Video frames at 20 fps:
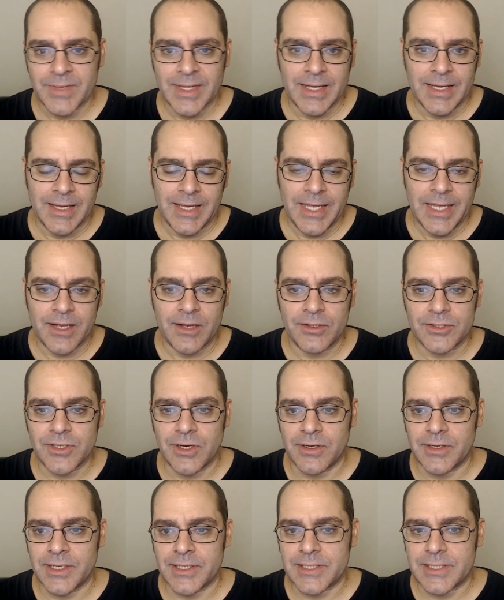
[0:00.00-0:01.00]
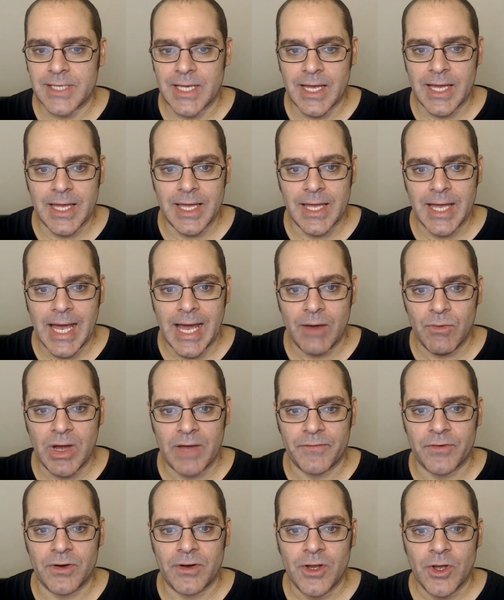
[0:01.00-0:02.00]
He goes on to say,
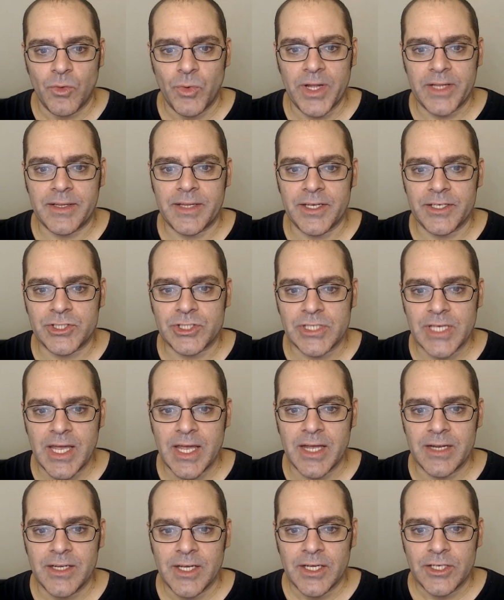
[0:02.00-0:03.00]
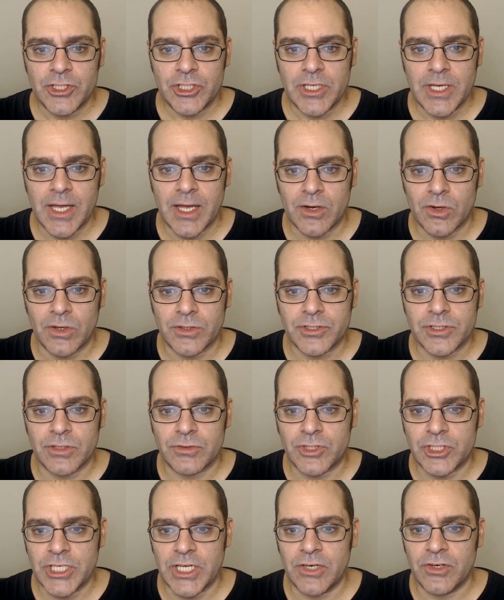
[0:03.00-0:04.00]
however, with this said, she had also
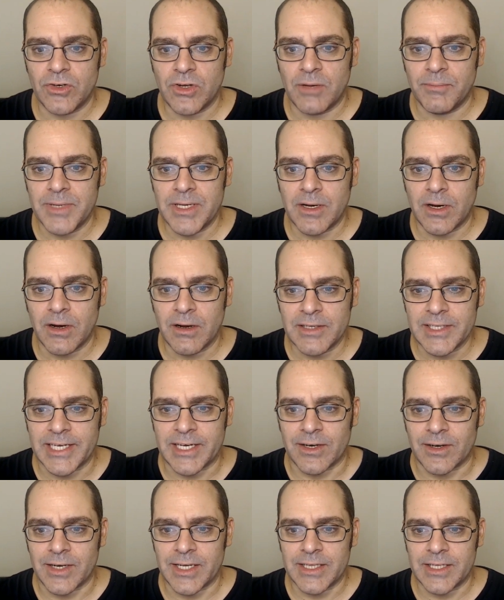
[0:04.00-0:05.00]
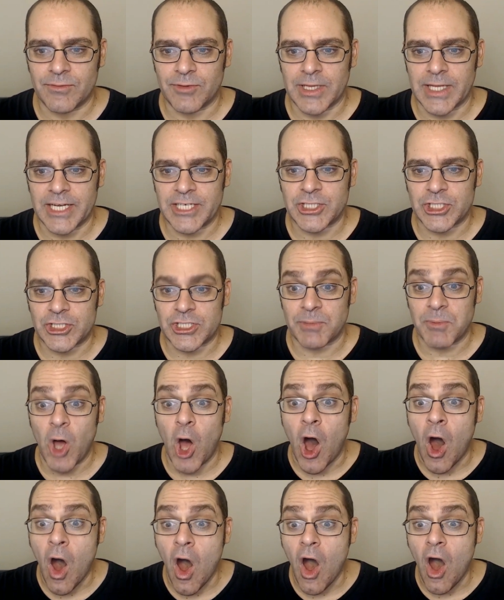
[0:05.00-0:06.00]
cheated on me earlier in the relationship.
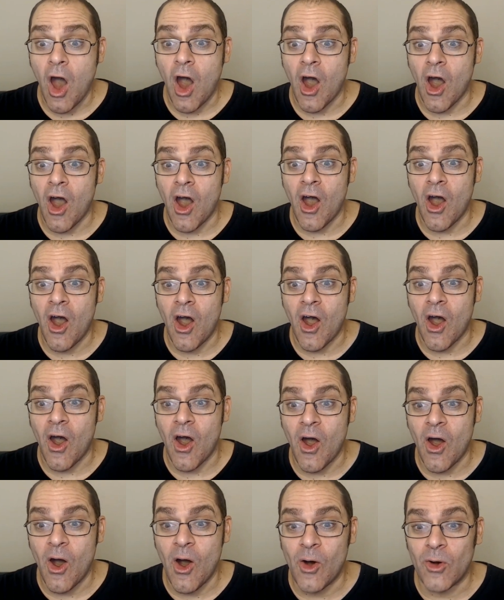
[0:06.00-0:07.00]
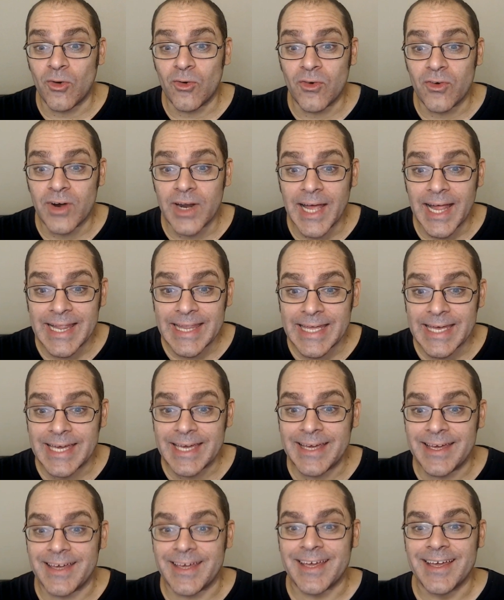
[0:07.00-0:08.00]
Oh,
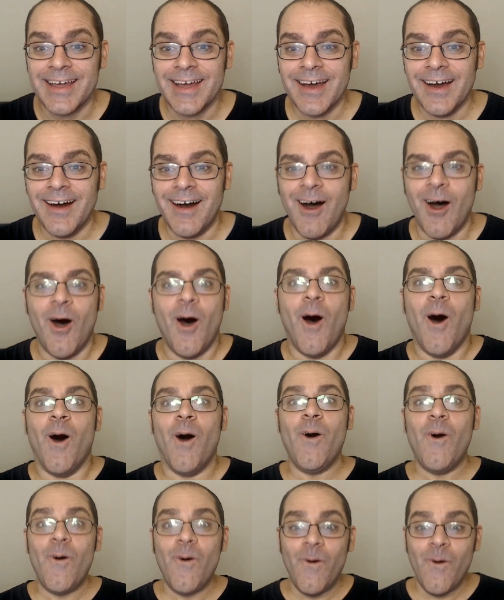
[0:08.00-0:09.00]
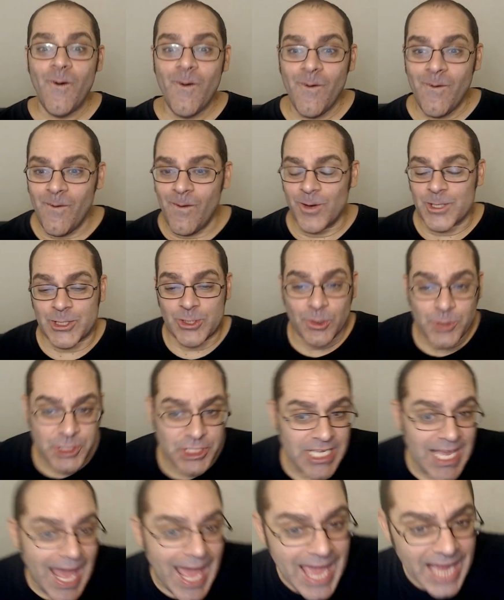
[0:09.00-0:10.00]
really? Oh, so
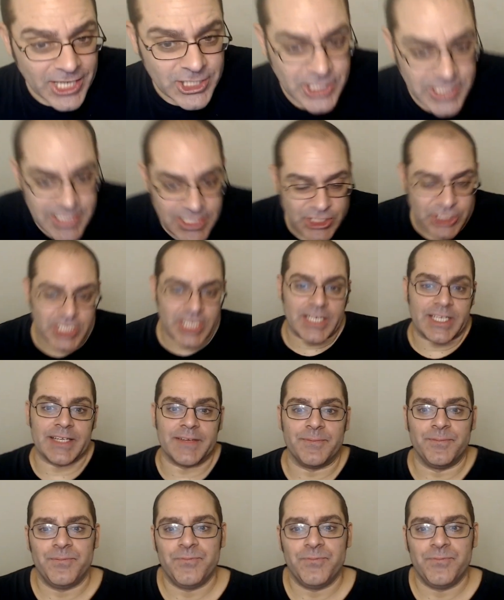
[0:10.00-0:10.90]
she actually cheated.